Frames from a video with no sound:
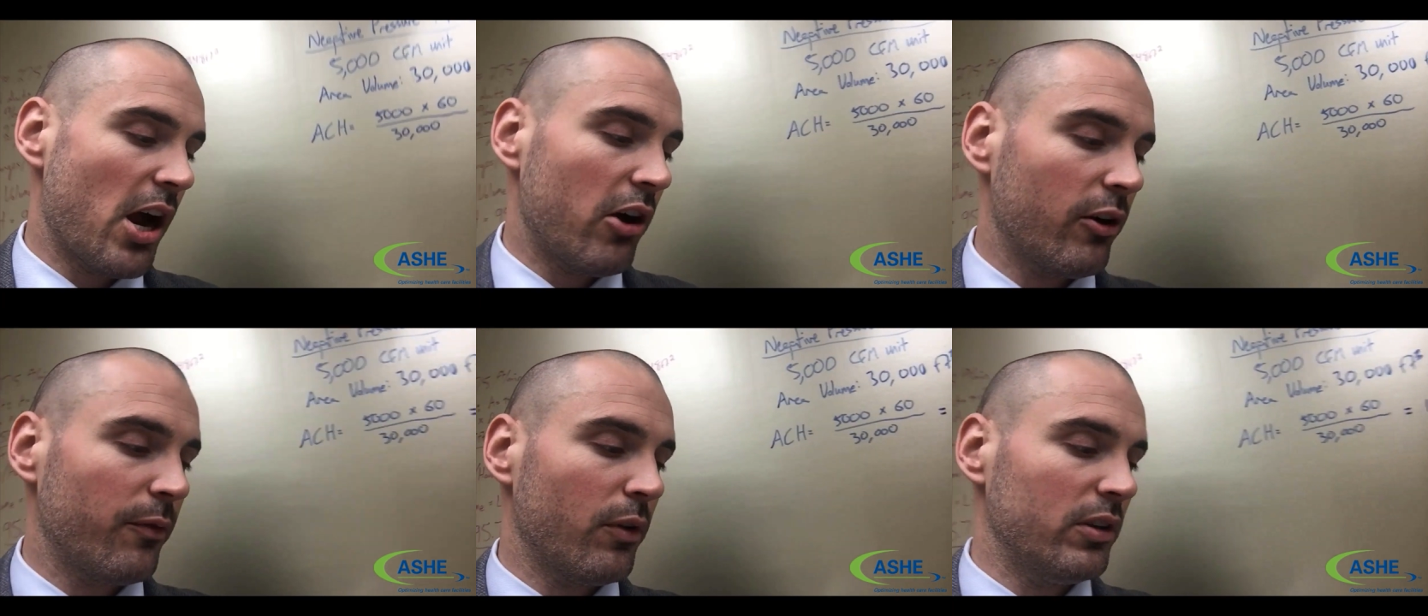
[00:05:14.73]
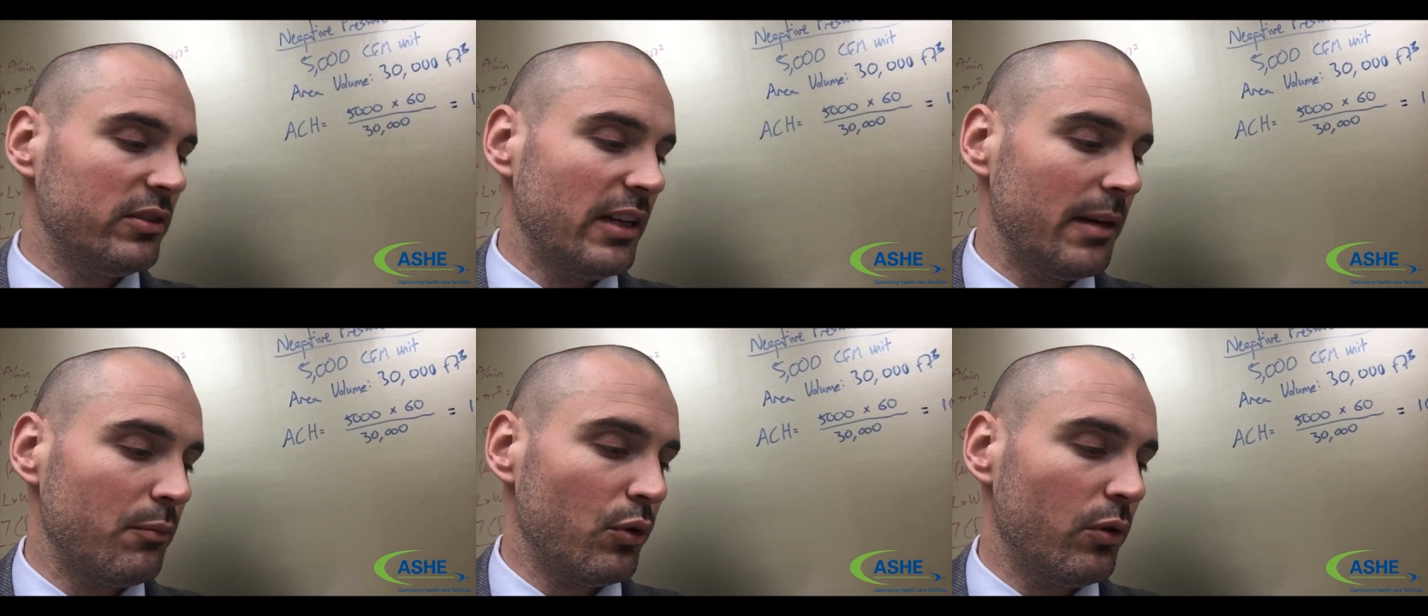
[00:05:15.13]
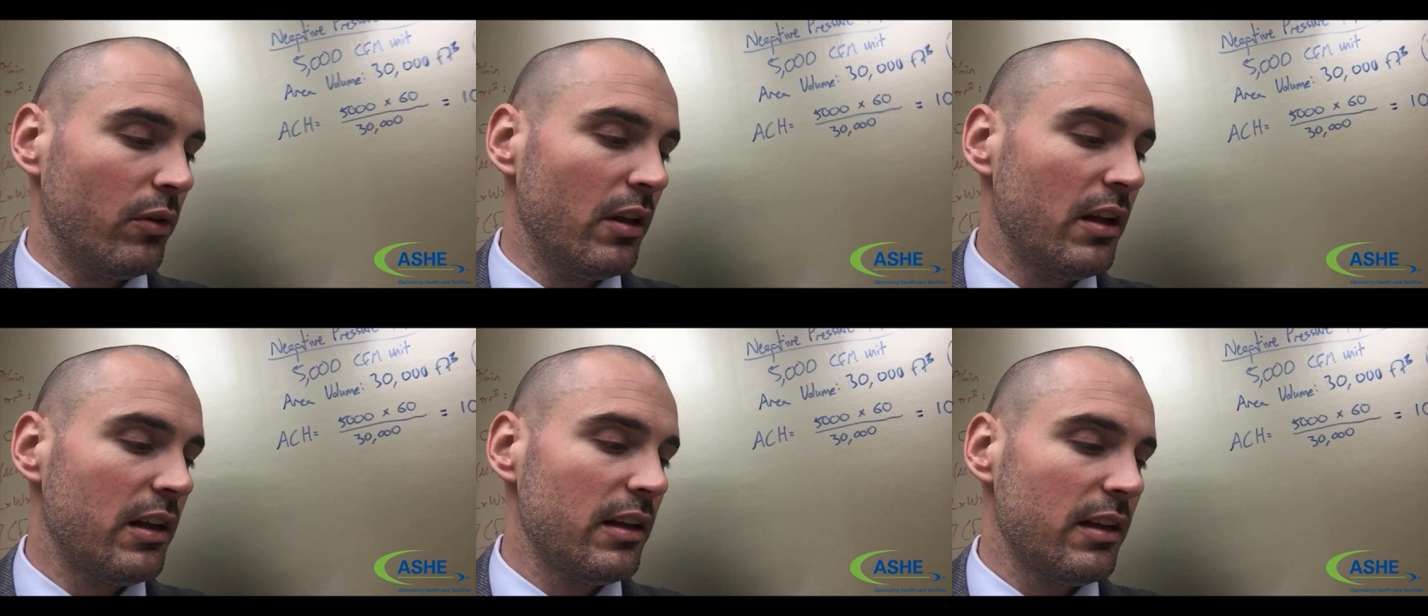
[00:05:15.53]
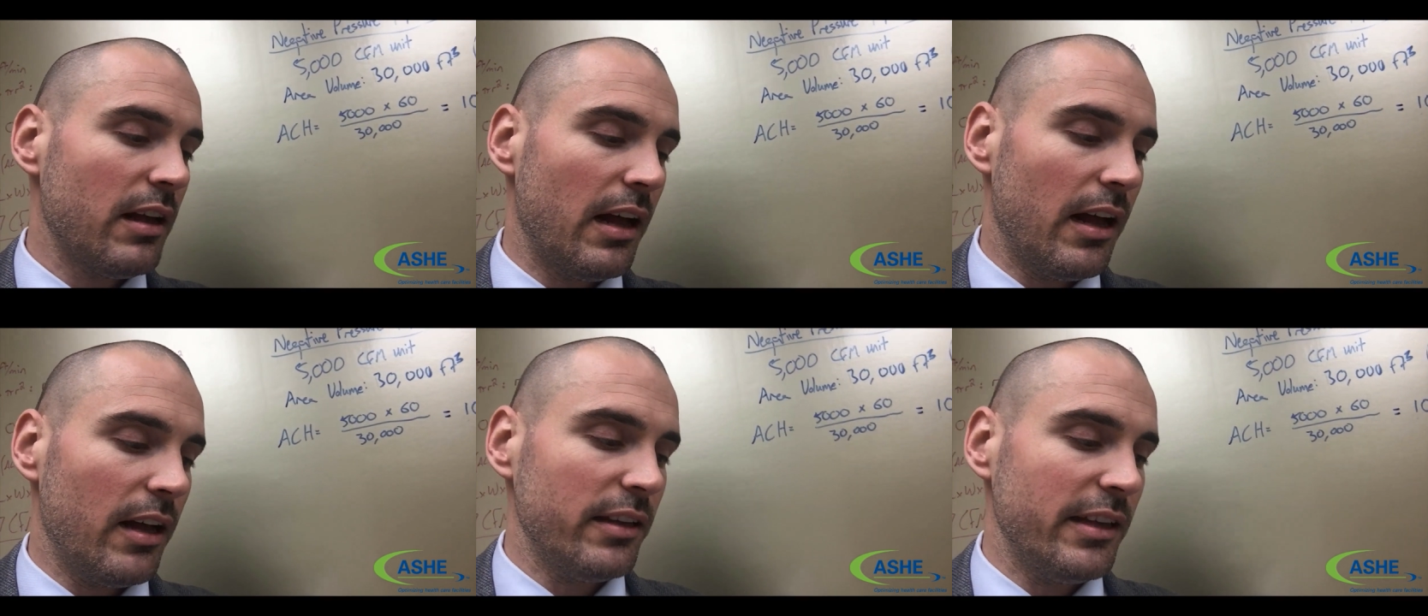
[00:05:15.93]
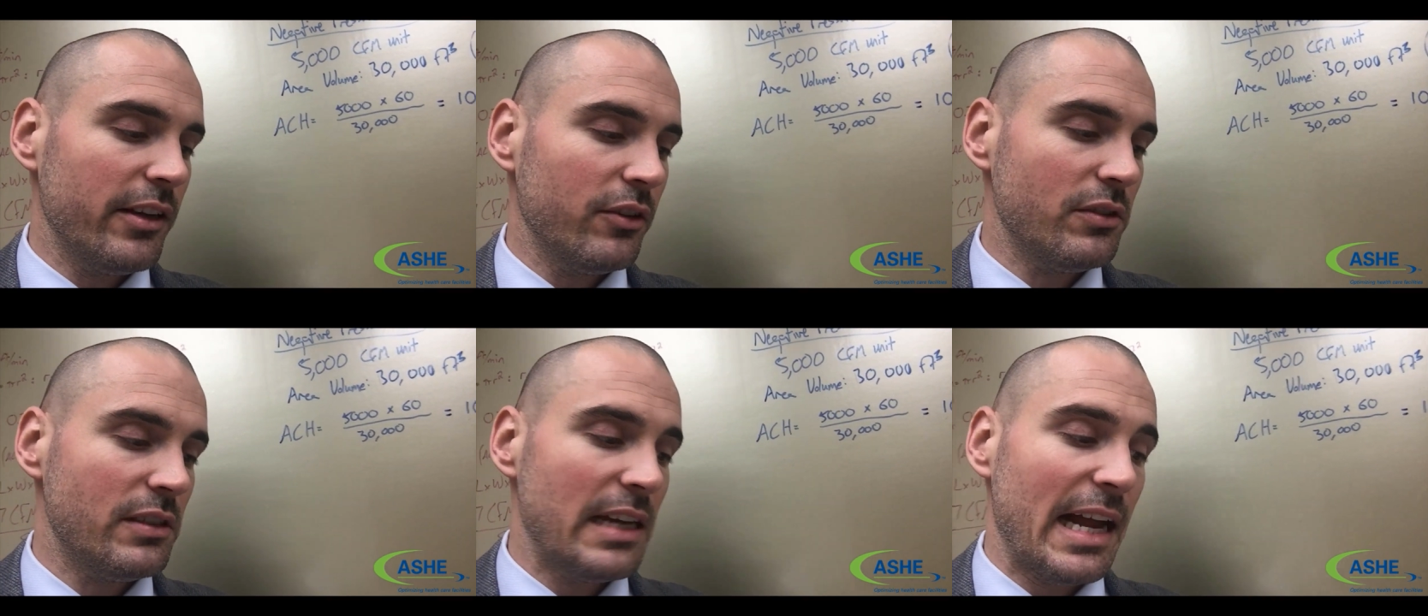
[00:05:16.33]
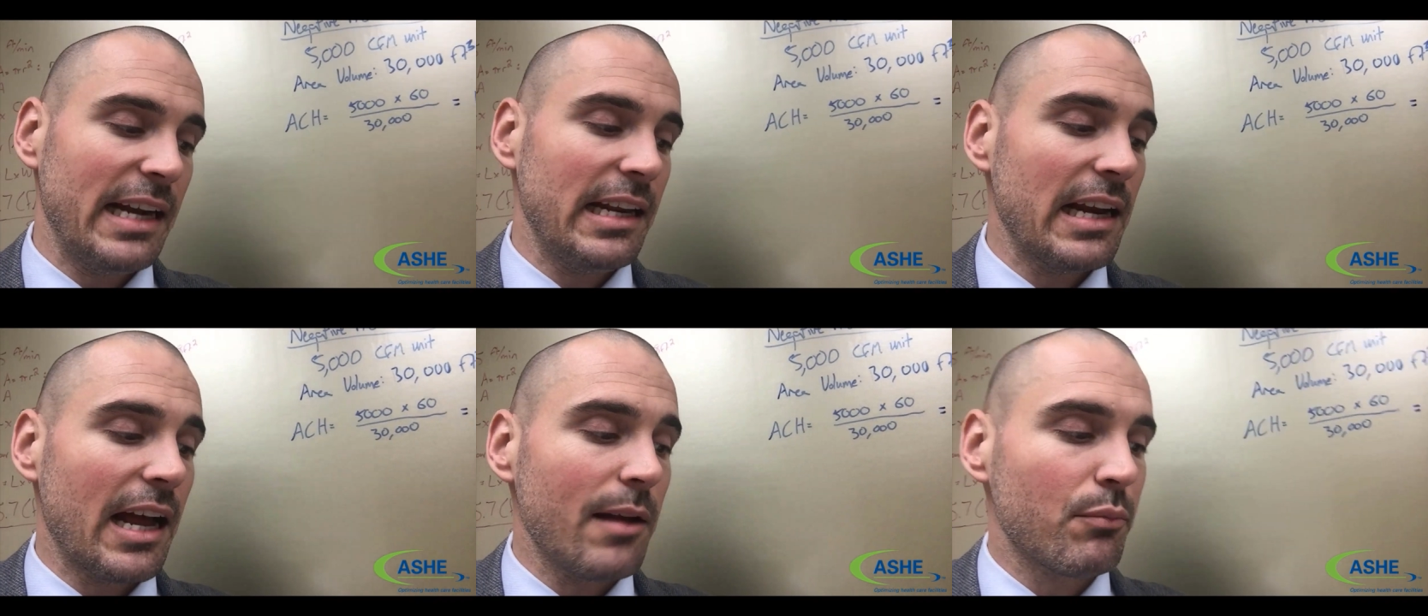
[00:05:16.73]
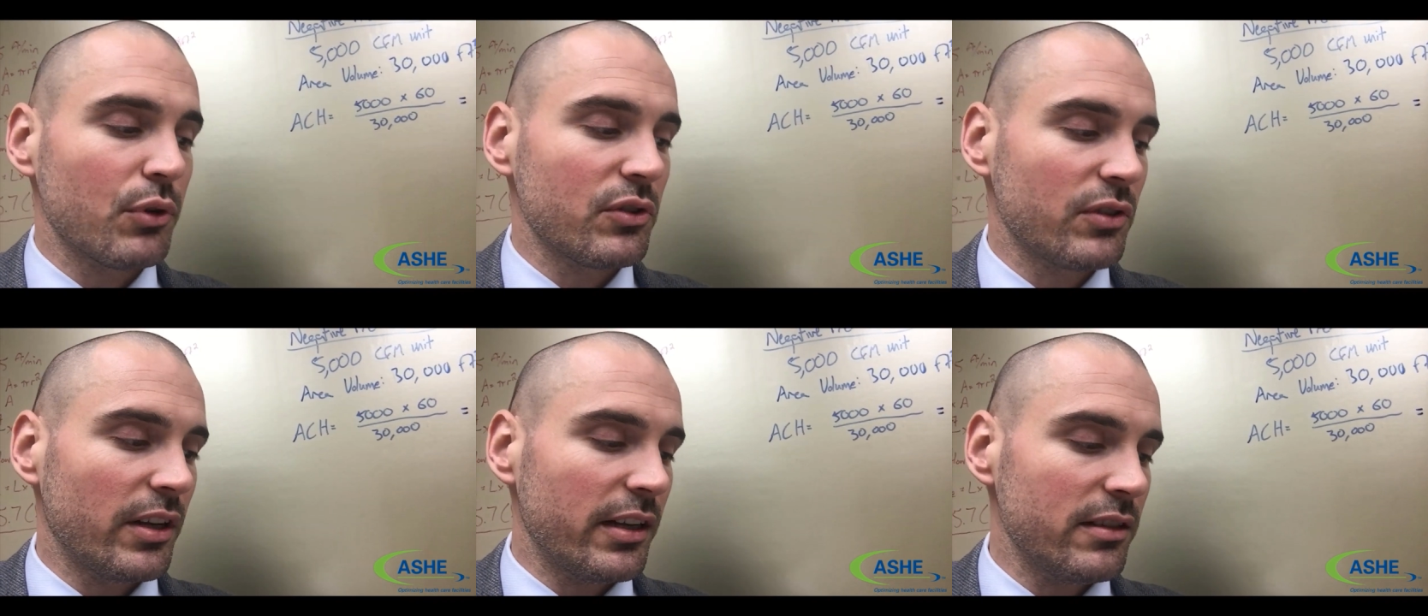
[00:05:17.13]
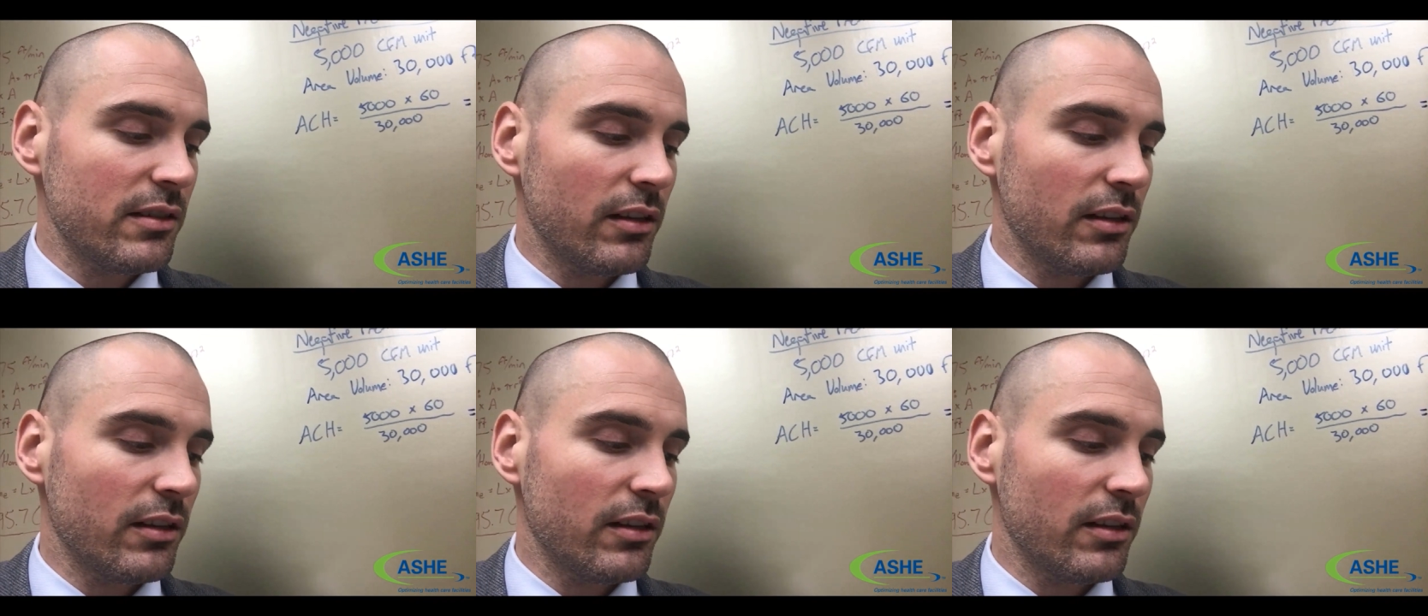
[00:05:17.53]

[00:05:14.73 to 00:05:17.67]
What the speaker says: hour, for example, yields 99%